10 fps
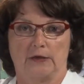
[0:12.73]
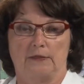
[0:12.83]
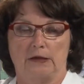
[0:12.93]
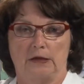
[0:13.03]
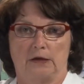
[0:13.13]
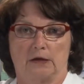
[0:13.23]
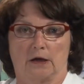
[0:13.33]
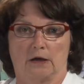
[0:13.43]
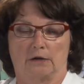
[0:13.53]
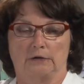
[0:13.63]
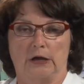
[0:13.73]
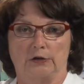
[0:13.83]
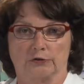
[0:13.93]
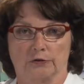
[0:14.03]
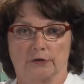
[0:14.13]
the
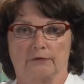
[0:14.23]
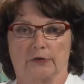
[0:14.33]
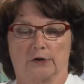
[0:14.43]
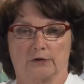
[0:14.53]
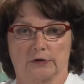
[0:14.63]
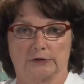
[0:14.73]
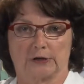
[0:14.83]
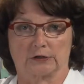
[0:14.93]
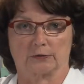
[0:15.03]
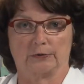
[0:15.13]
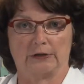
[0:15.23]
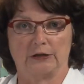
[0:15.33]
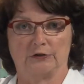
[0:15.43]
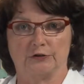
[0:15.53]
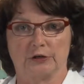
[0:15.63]
nature of the current sexual
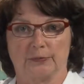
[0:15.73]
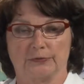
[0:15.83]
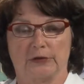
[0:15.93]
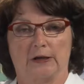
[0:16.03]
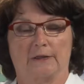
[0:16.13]
relationships,